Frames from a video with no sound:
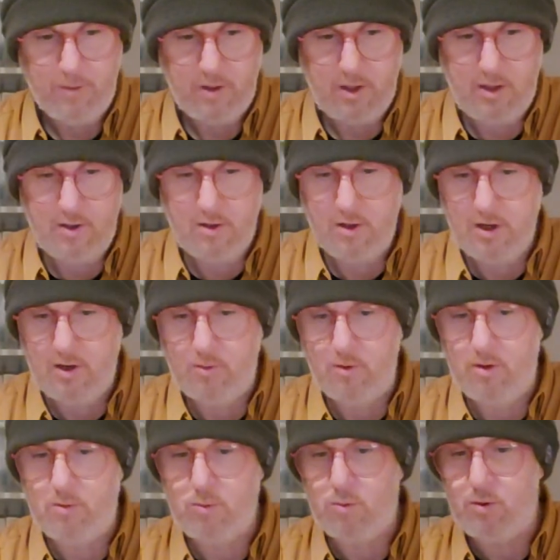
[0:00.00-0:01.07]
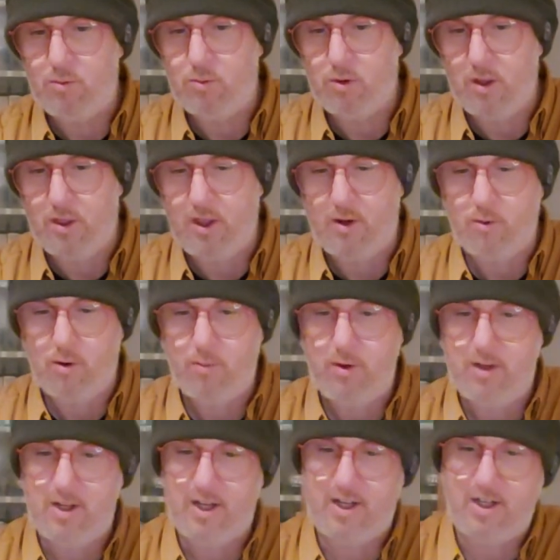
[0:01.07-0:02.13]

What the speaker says: I think what we did